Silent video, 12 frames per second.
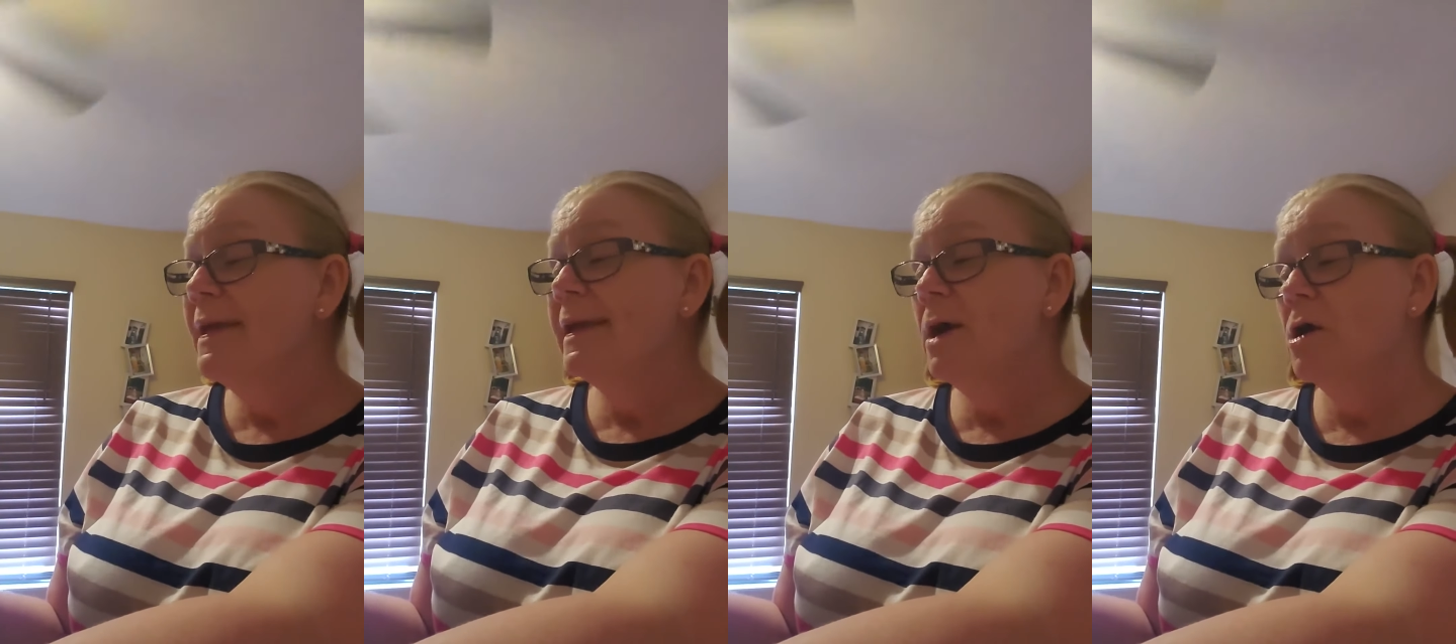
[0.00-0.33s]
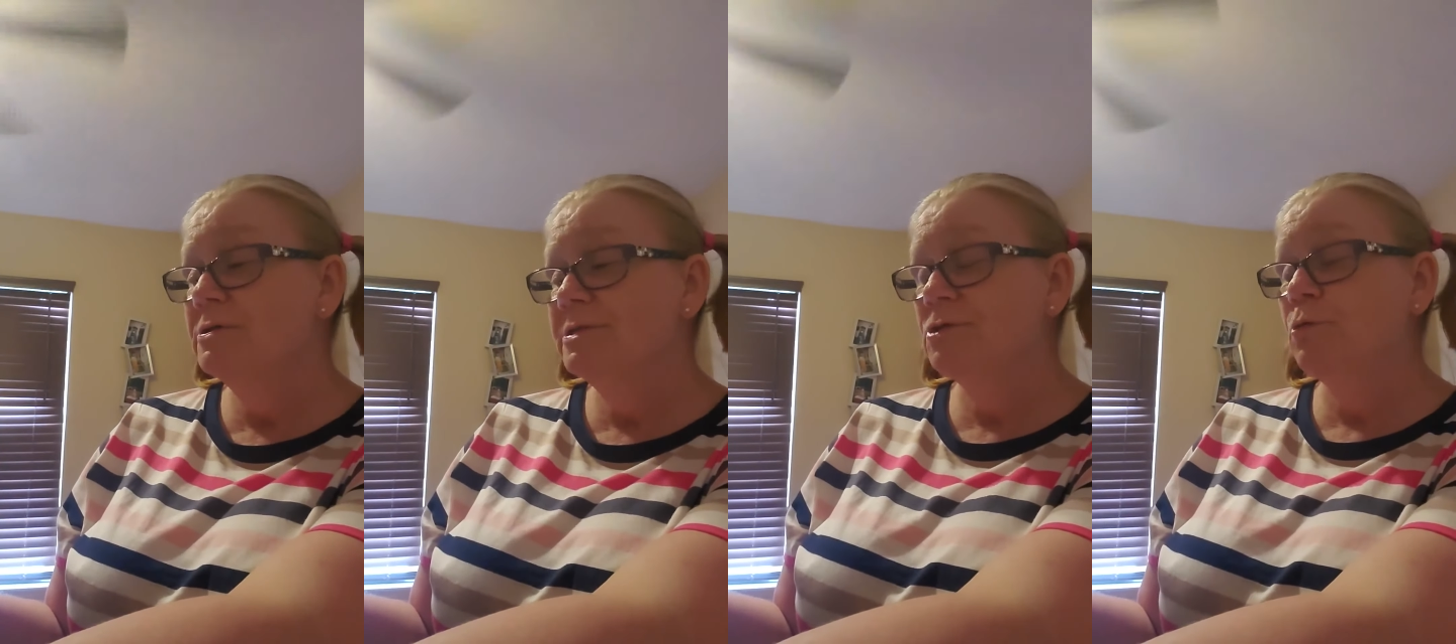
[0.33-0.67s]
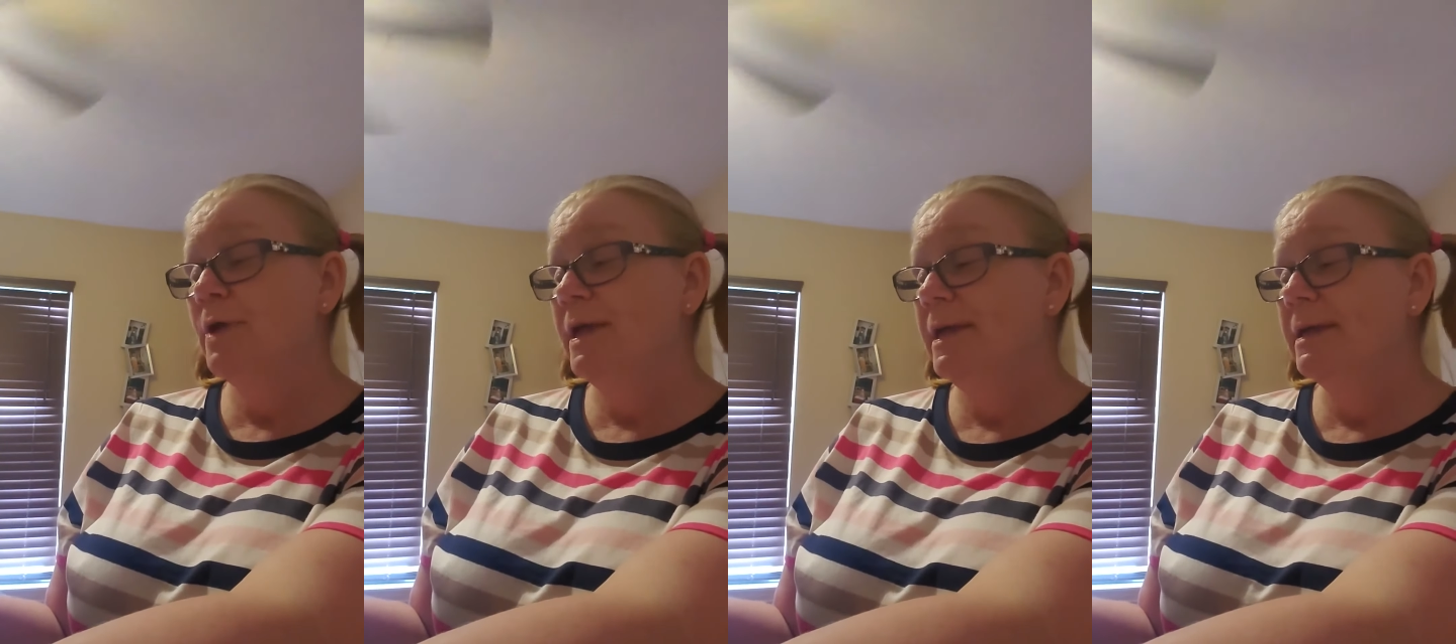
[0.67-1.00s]
me, called
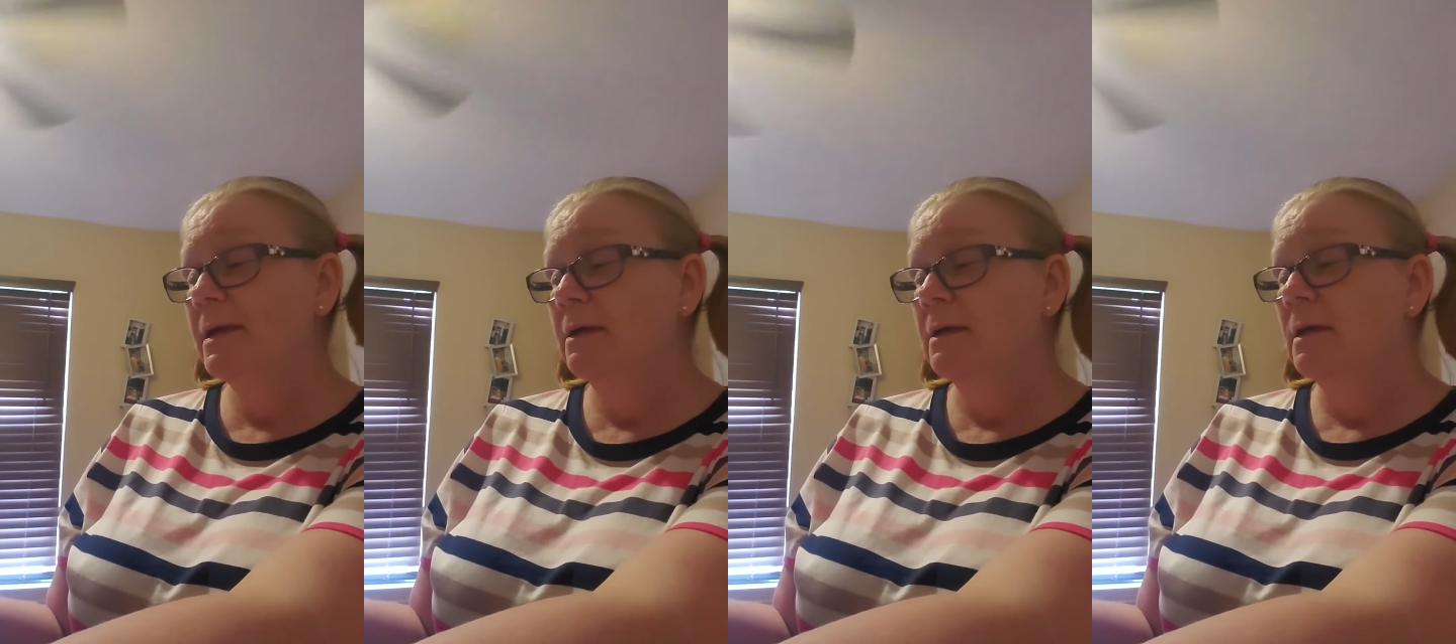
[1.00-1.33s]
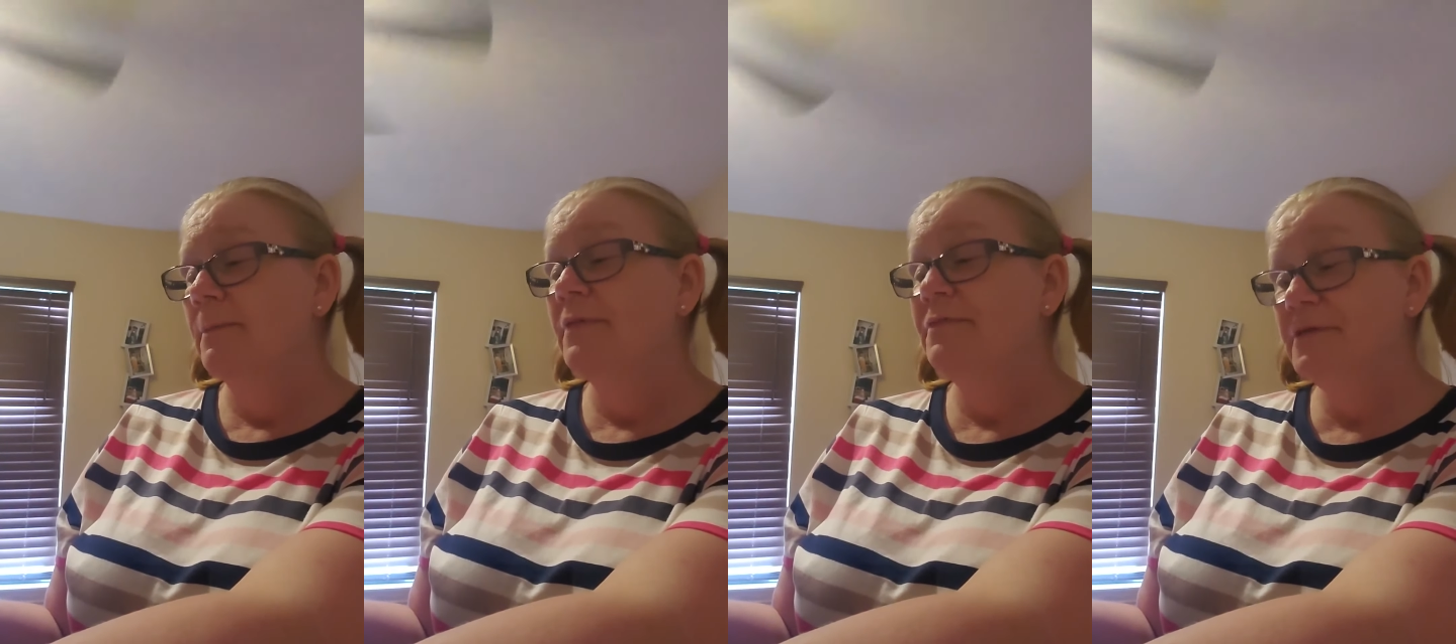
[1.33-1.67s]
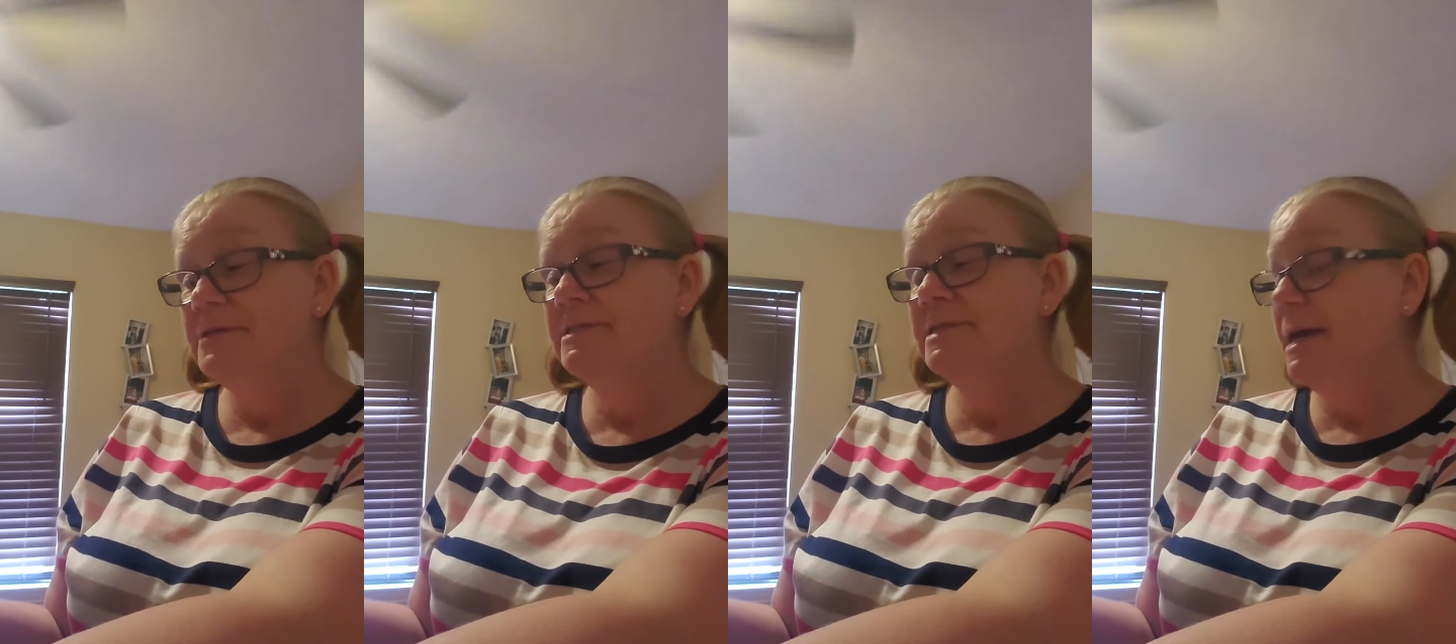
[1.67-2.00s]
Squeak, but
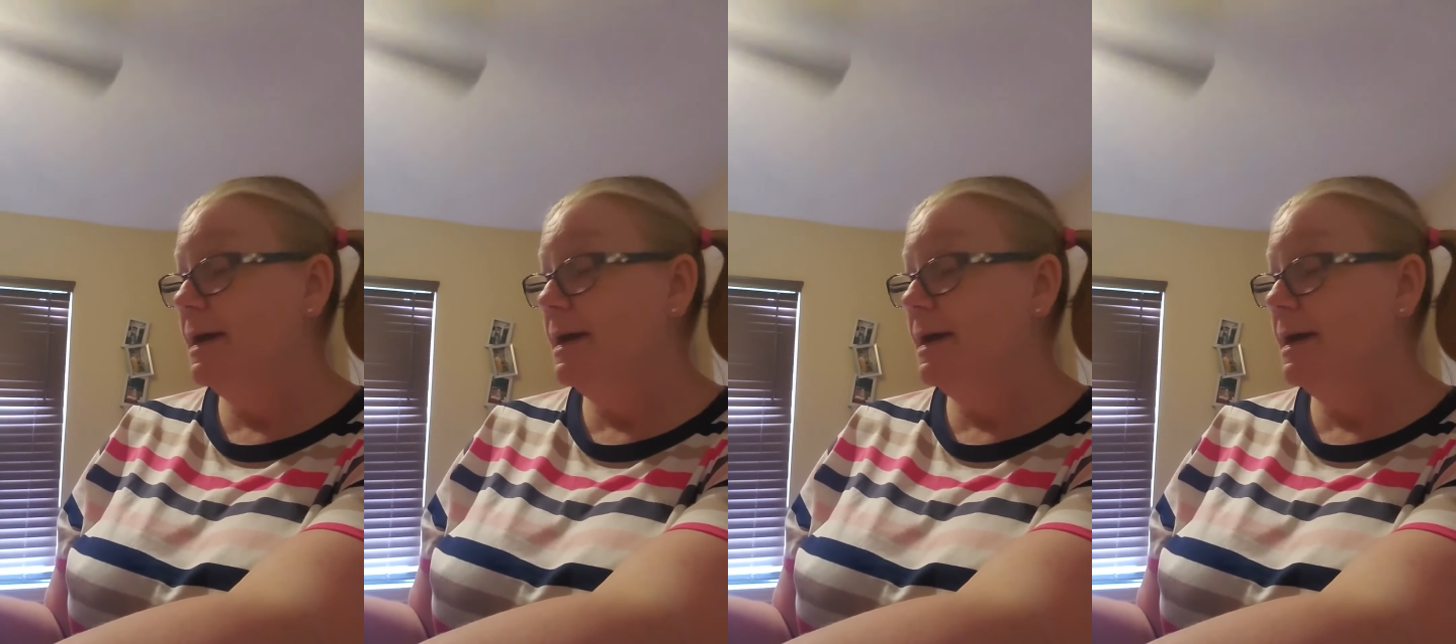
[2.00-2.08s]
this